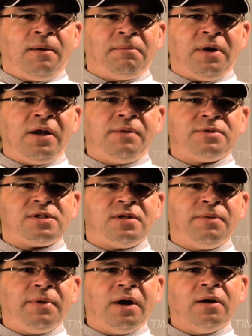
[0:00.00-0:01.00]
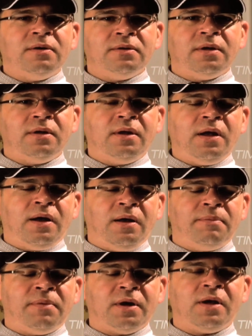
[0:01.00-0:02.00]
My name is Tim Harold.
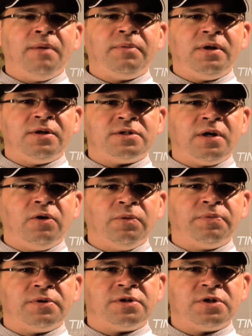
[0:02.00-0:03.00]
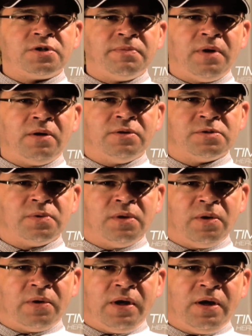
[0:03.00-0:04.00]
Uh, my company is Harold Precision Metals. We're
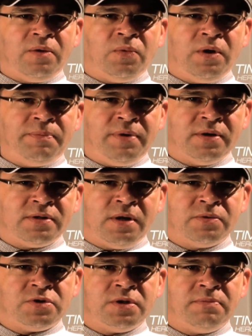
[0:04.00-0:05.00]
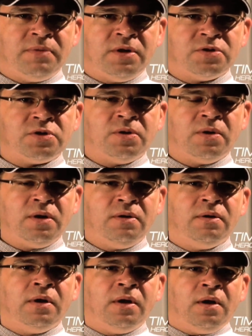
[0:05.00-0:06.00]
located in White Bear Township, Minnesota.
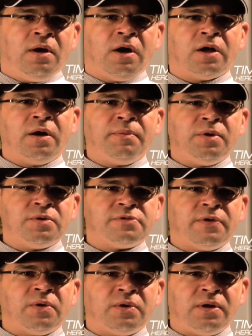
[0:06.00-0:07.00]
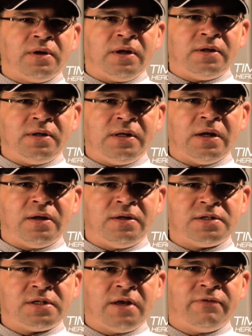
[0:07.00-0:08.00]
Our company was founded in nineteen
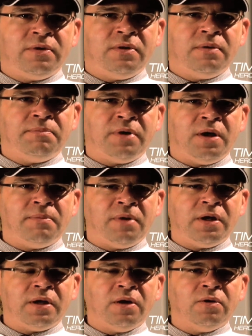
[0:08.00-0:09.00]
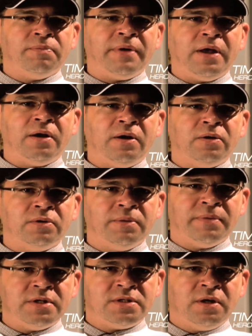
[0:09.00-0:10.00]
ninety-seven by Mike Harold, Pat Harold,
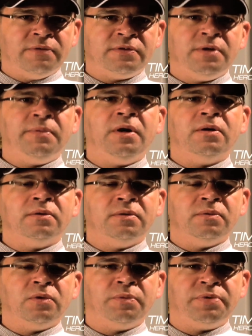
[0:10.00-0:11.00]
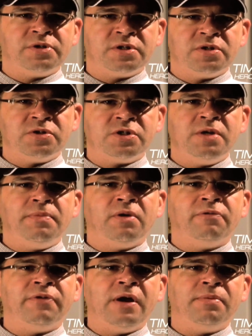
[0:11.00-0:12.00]
and myself, Tim Harold. We're a precision sheet
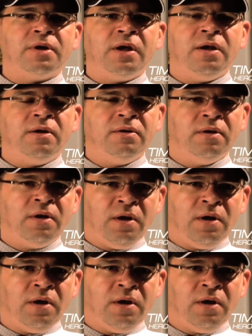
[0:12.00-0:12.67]
metal fabricator.